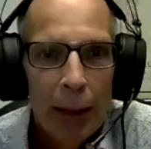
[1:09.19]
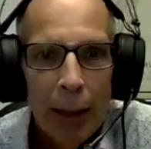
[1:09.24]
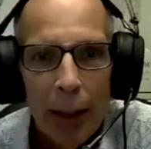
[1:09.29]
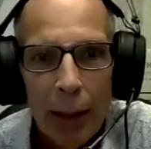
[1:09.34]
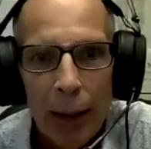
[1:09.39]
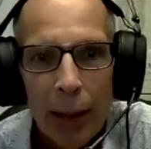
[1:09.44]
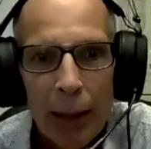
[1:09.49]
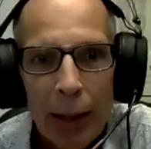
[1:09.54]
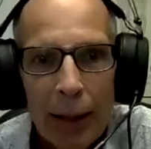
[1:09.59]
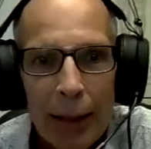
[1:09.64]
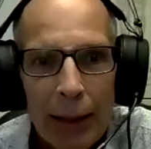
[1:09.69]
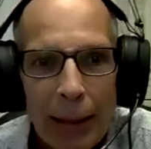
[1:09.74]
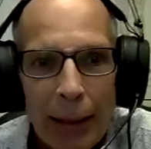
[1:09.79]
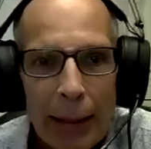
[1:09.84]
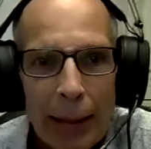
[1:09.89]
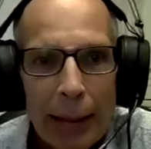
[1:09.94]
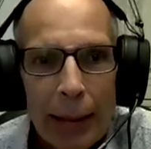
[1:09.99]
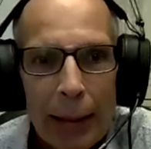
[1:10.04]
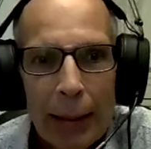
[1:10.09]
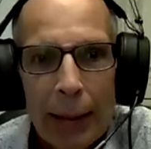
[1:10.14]
Huh?
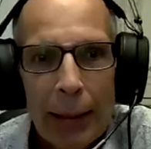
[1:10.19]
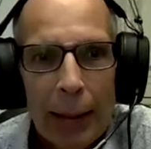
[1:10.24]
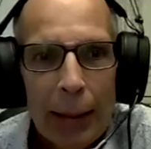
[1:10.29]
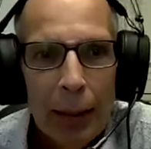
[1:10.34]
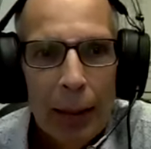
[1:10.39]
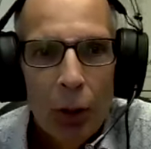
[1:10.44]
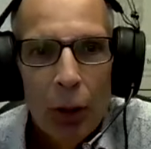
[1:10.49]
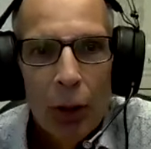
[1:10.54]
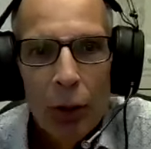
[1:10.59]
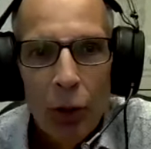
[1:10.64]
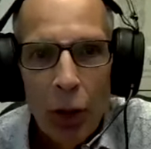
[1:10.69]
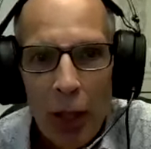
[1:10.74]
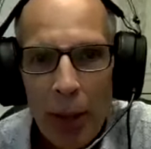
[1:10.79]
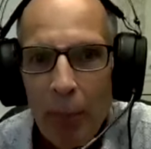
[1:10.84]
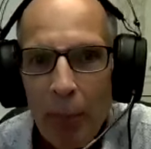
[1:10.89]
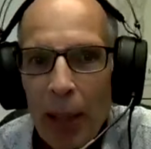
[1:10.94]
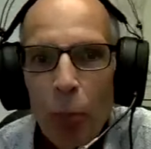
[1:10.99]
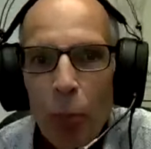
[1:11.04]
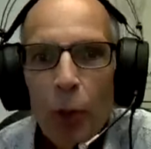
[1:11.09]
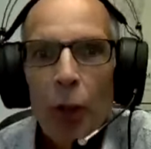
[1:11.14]
Mm-hmm.
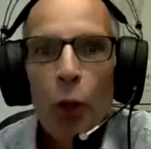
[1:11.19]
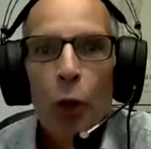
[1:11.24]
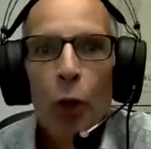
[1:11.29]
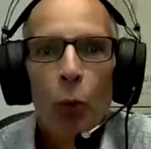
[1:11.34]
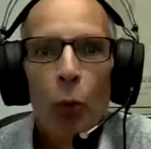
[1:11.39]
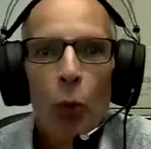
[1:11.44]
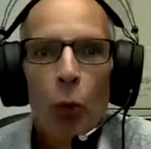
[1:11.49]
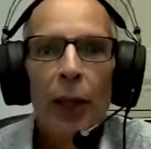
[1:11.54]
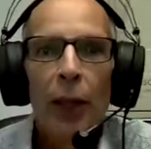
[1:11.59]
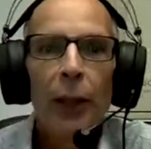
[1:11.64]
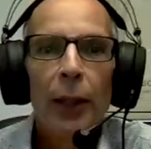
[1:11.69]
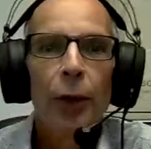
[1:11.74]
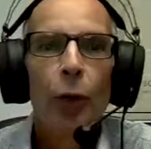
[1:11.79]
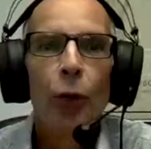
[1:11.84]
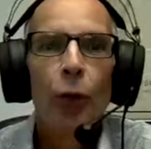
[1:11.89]
Jamie, with your what?